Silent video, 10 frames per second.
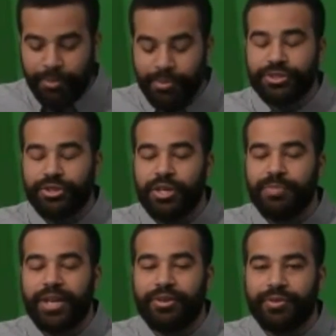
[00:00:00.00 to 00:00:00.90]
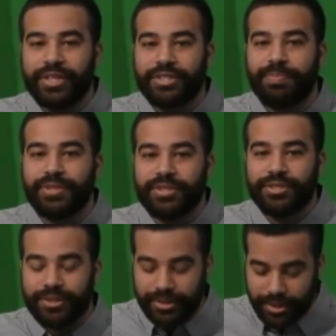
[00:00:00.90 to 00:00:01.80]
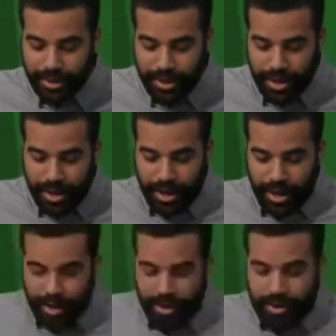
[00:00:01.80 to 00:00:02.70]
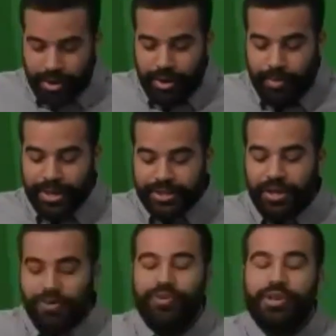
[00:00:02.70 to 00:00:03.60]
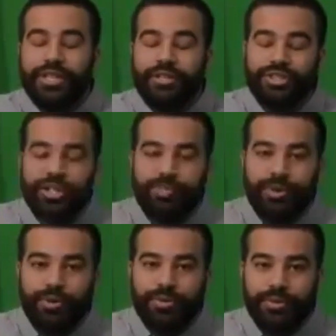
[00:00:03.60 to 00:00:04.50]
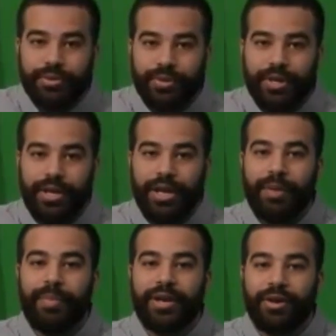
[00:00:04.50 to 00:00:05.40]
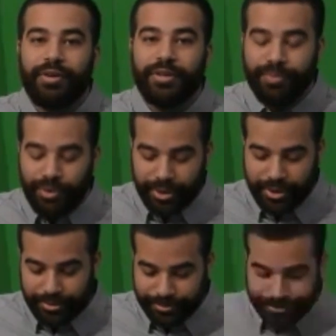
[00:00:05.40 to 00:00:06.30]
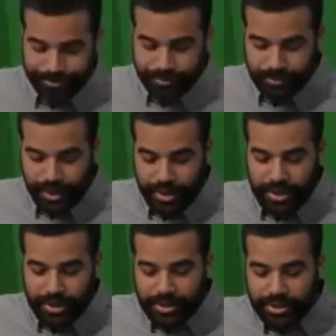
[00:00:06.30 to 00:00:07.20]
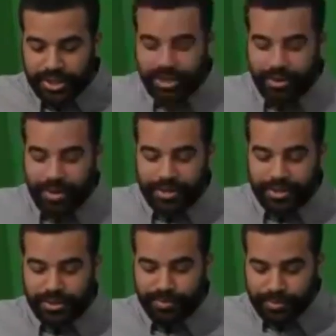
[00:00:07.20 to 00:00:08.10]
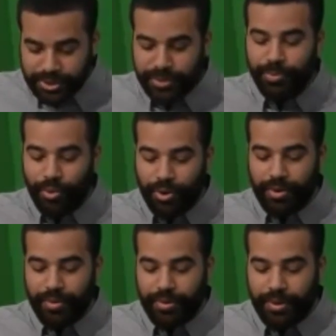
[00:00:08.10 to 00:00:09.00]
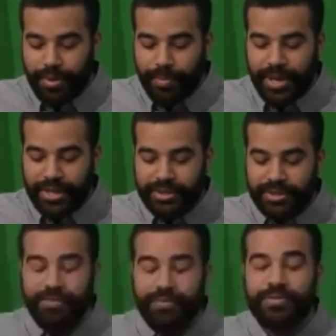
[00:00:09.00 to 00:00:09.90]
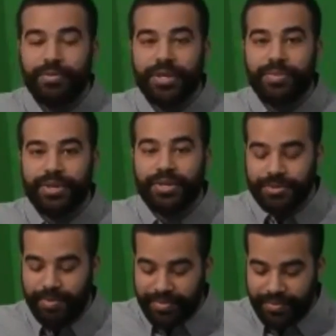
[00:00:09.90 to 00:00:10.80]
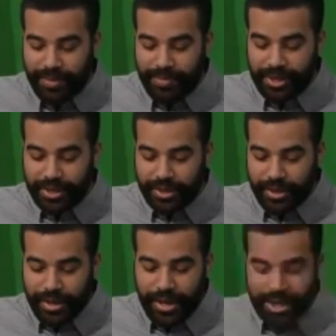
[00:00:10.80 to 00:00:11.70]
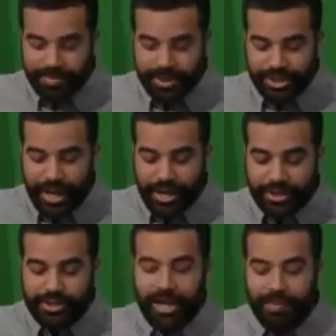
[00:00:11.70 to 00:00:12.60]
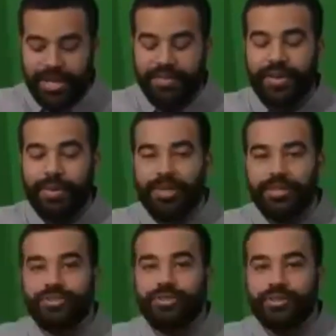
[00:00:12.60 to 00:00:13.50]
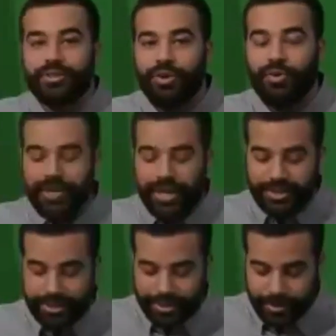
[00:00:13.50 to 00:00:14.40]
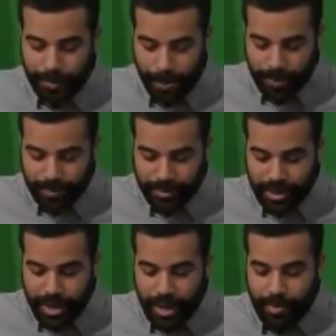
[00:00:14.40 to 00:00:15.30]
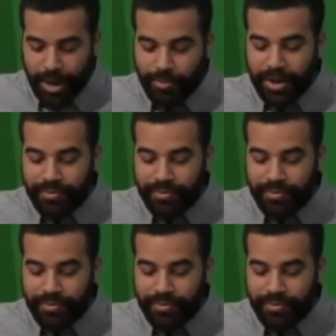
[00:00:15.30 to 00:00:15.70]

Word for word: I wish to earn my degree to position myself for a leadership role at my current employer. CCRI support makes a difference for me because my family has been challenged like many families during COVID 19. My